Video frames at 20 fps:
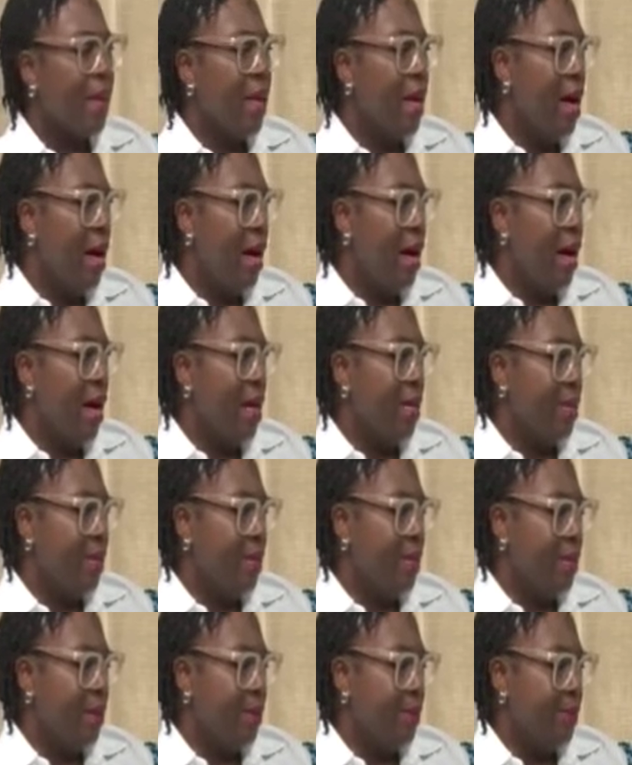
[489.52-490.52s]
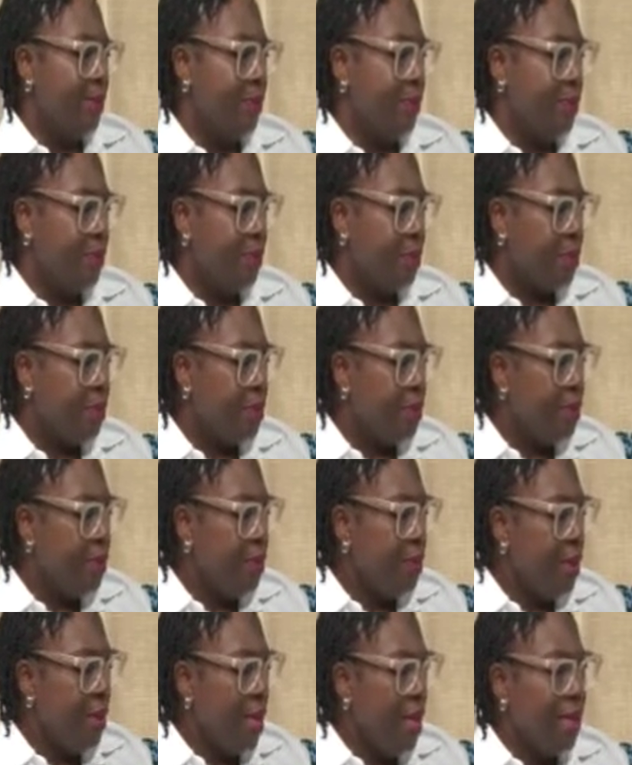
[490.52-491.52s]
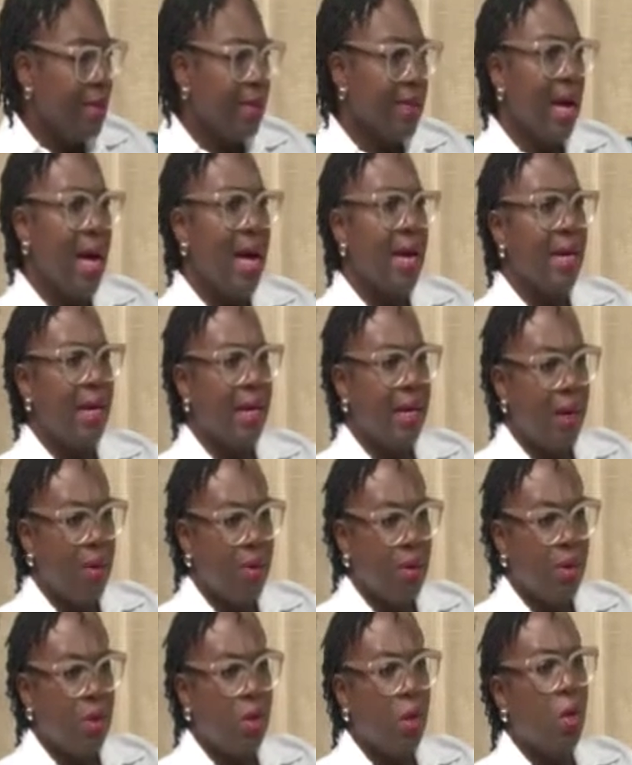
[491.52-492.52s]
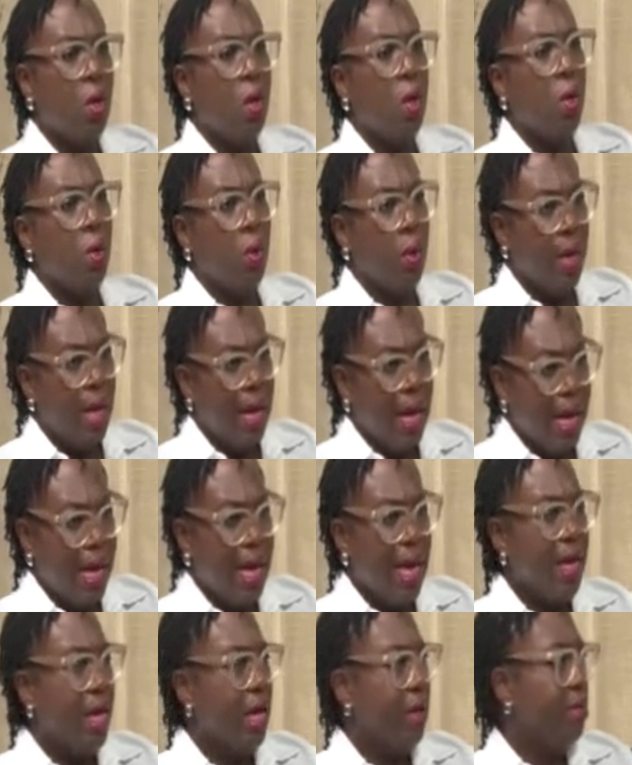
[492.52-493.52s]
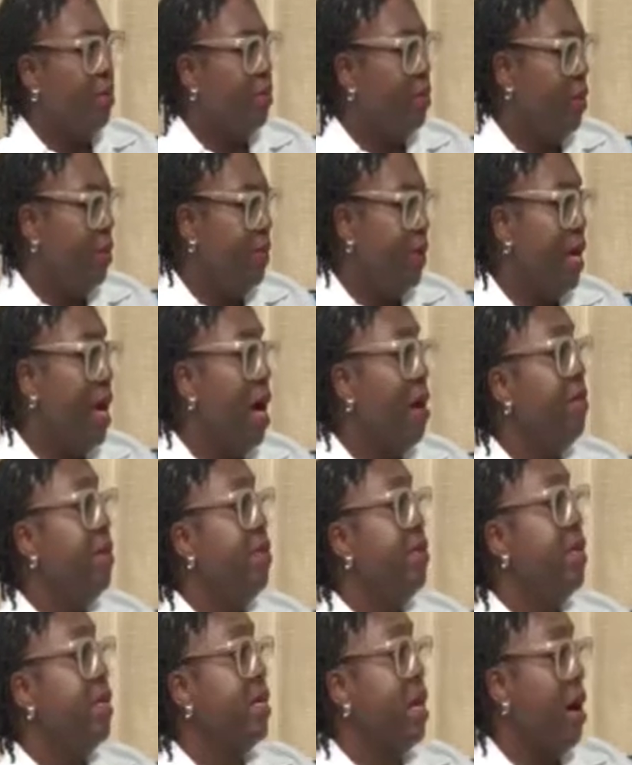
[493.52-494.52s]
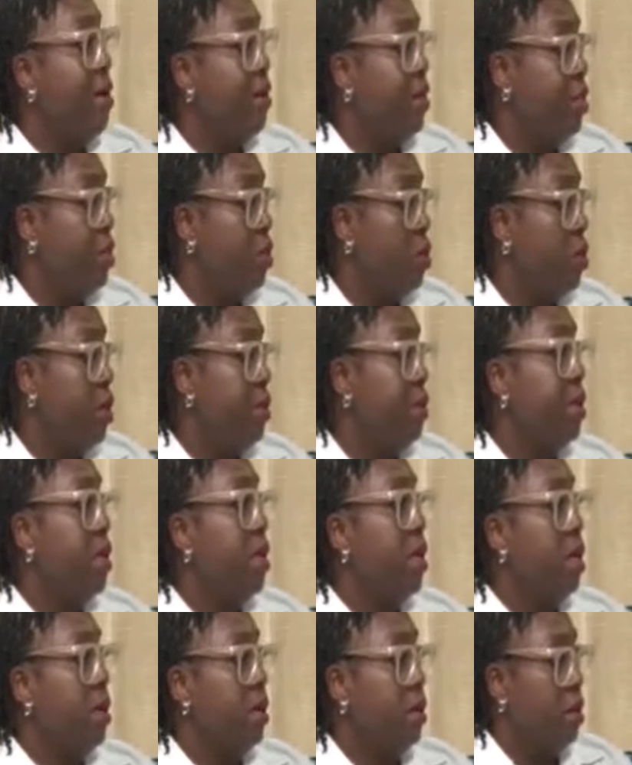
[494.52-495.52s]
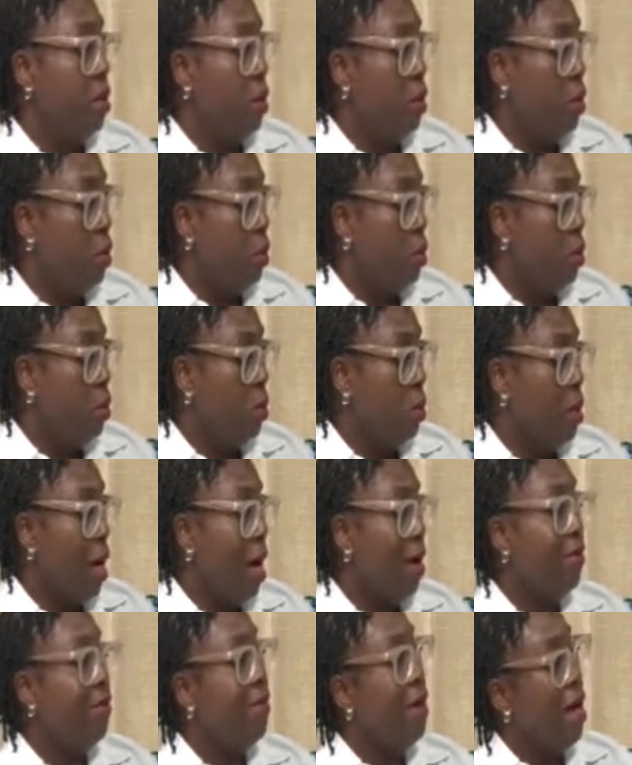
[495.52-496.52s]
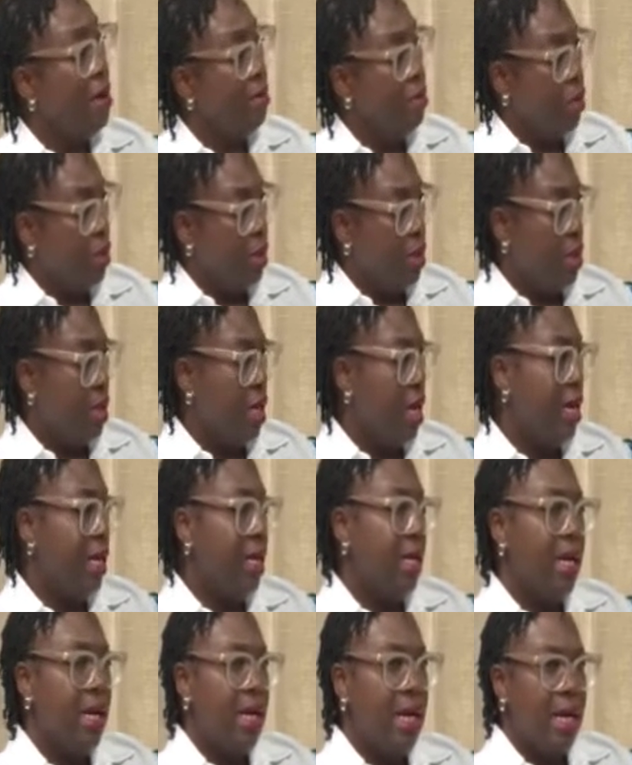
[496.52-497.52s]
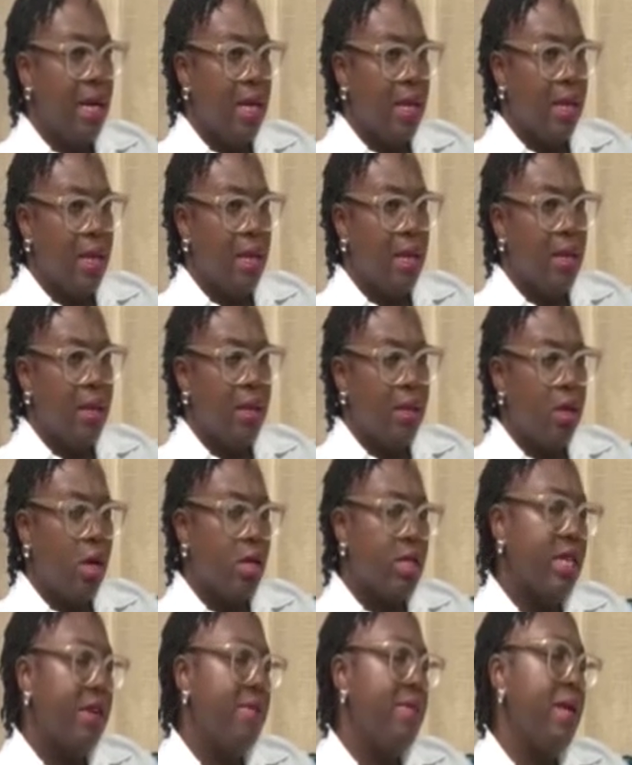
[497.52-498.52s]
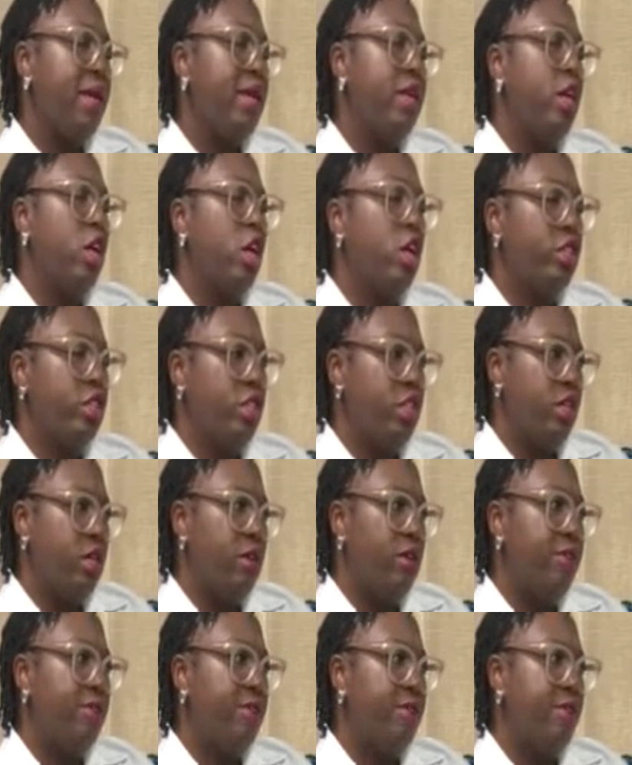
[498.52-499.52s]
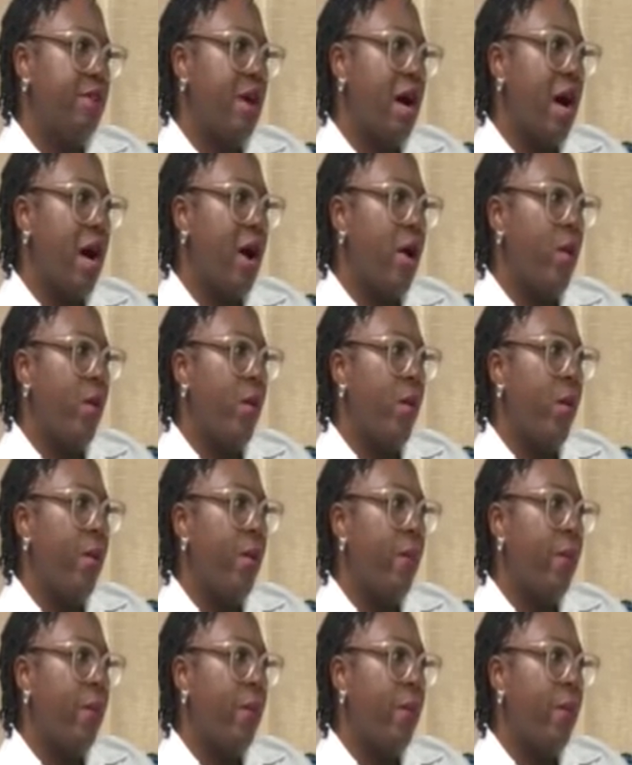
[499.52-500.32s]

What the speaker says: I had a scan, and I was told, oh, yeah, you've been having miscarriages only because you have fibroids. And the doctor gave me an analogy of how